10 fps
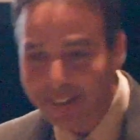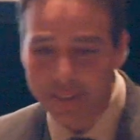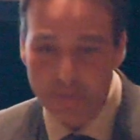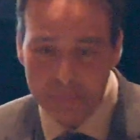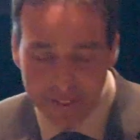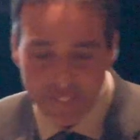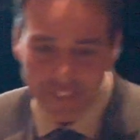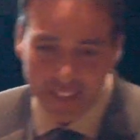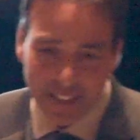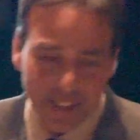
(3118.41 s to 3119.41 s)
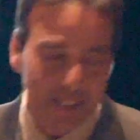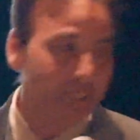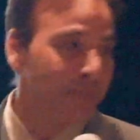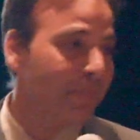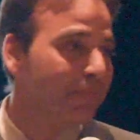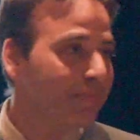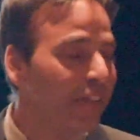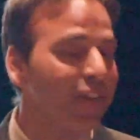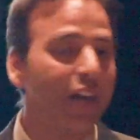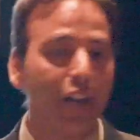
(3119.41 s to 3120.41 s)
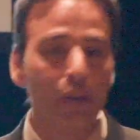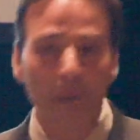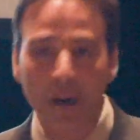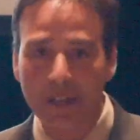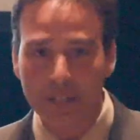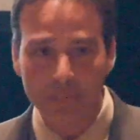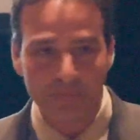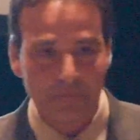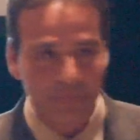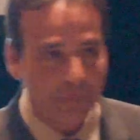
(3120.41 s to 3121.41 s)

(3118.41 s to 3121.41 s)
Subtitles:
a big fan of Harry Potter.